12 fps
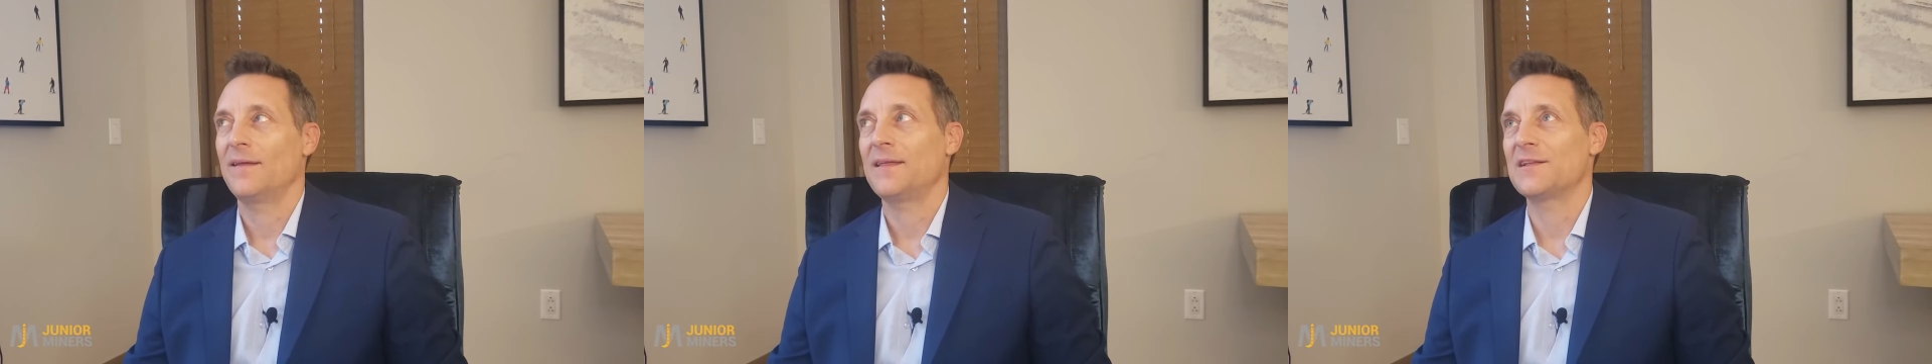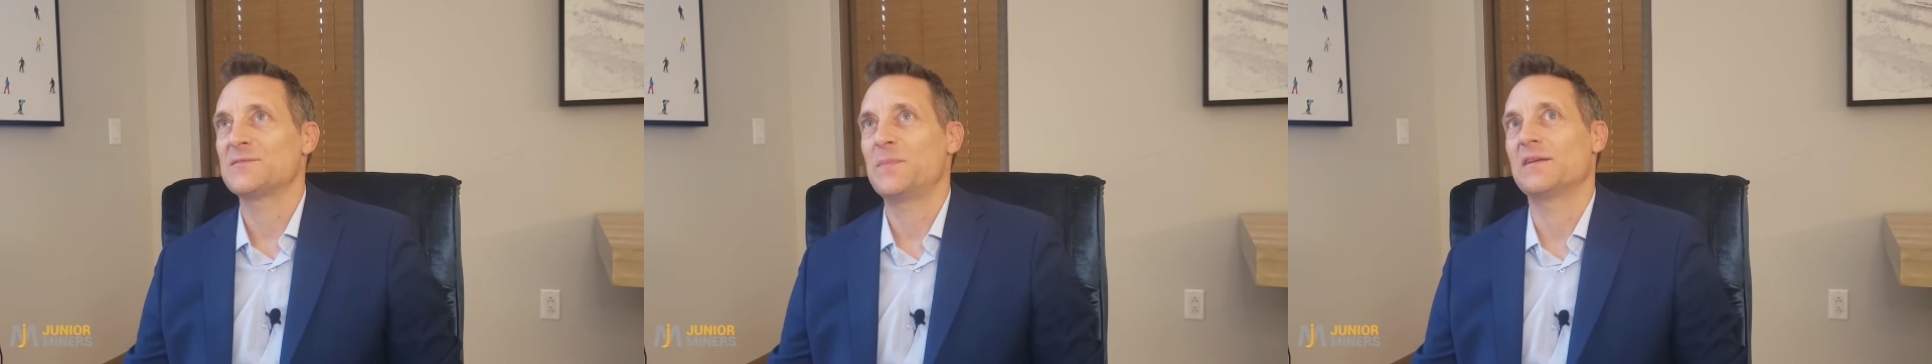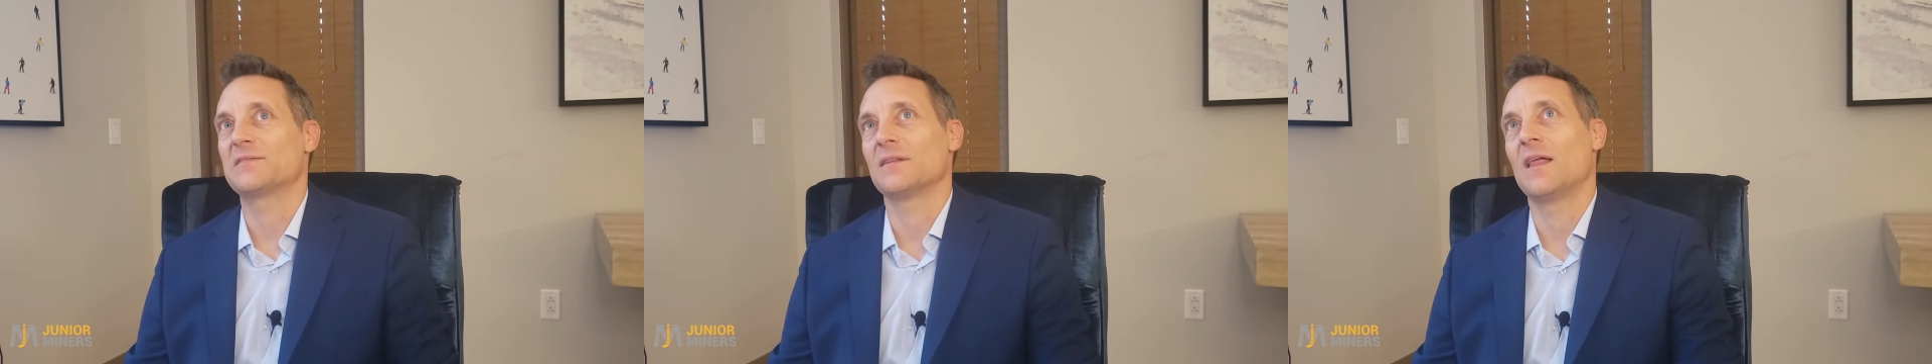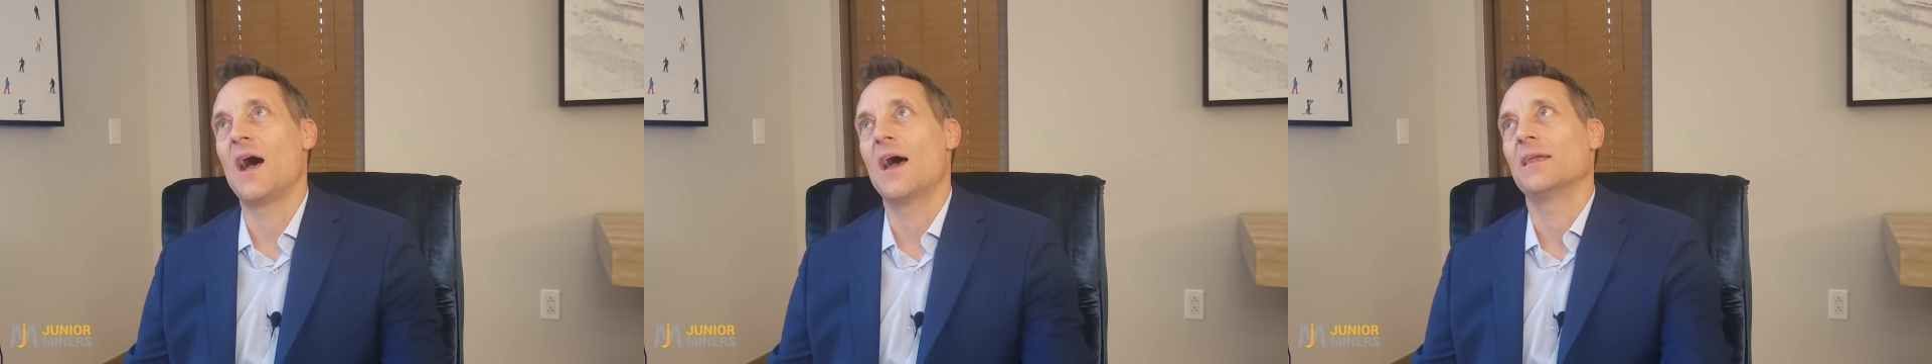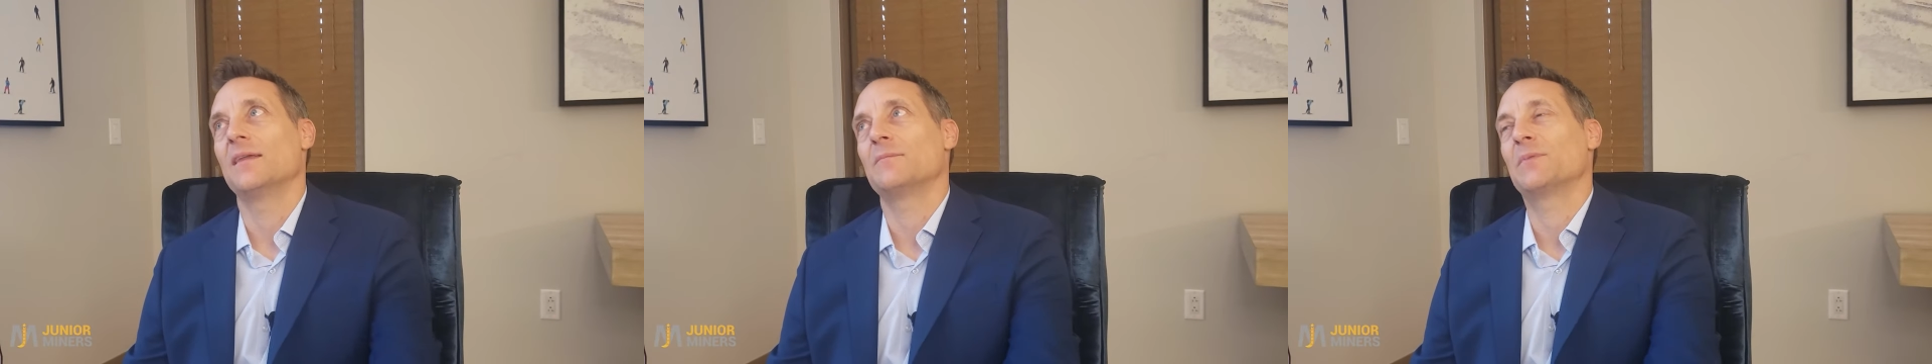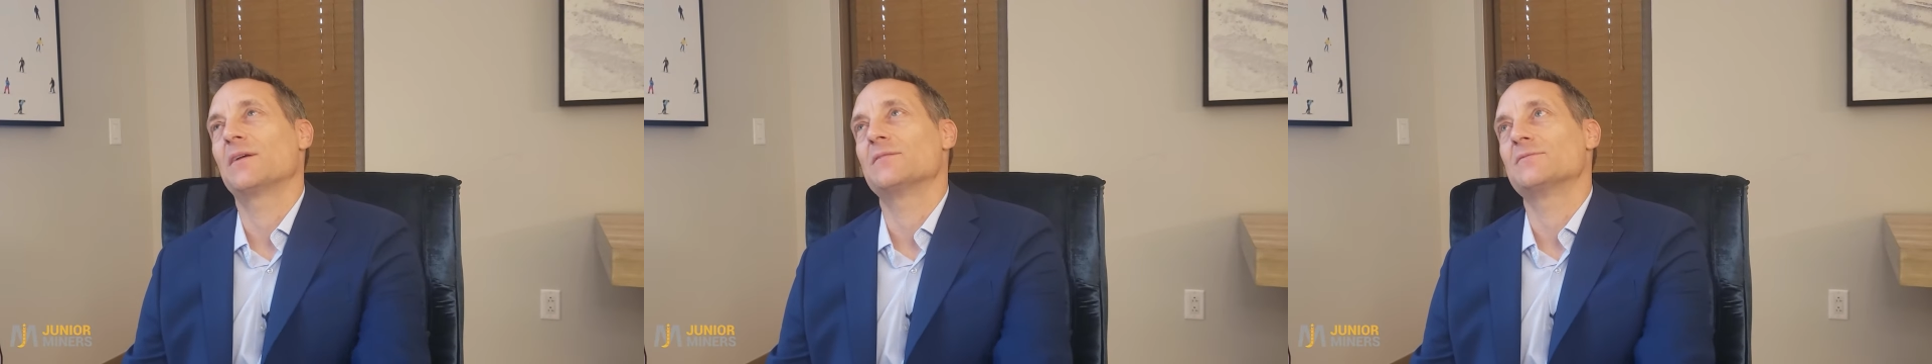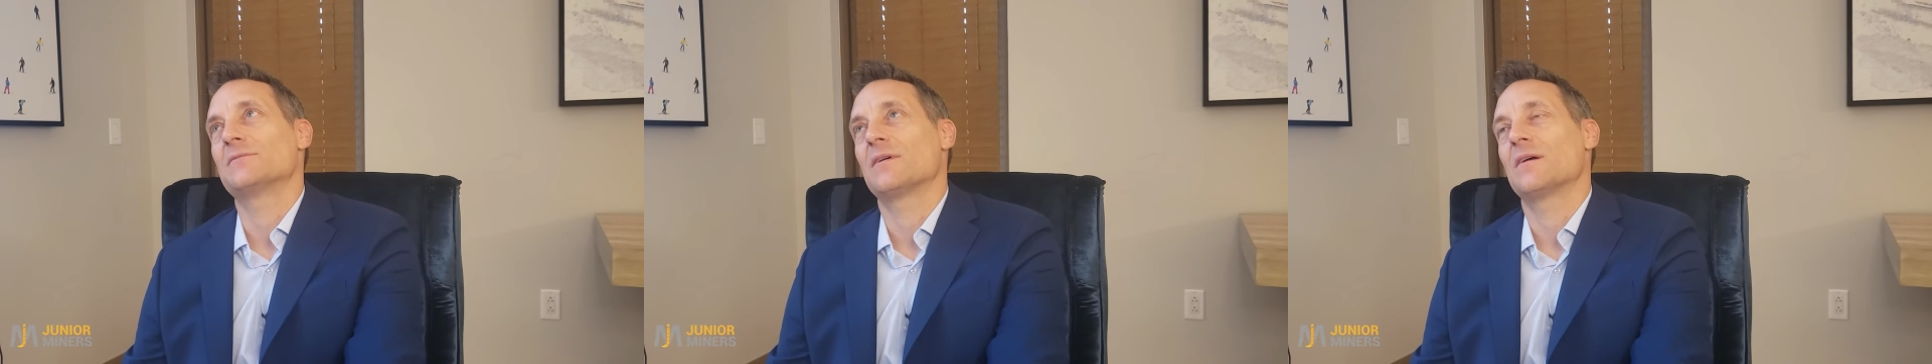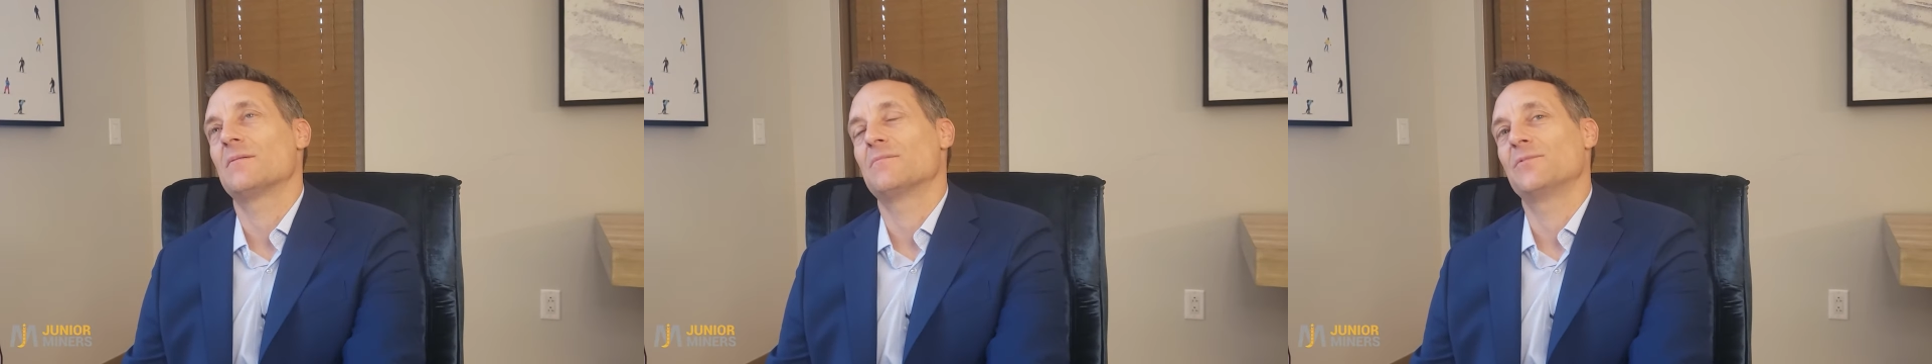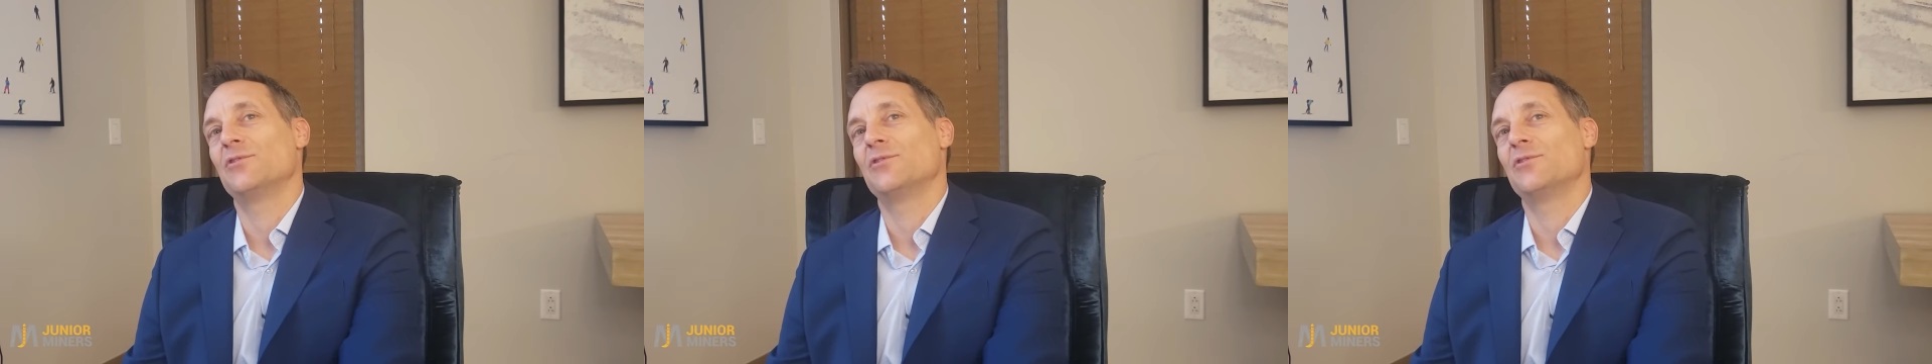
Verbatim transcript: think that speaks a lot because um,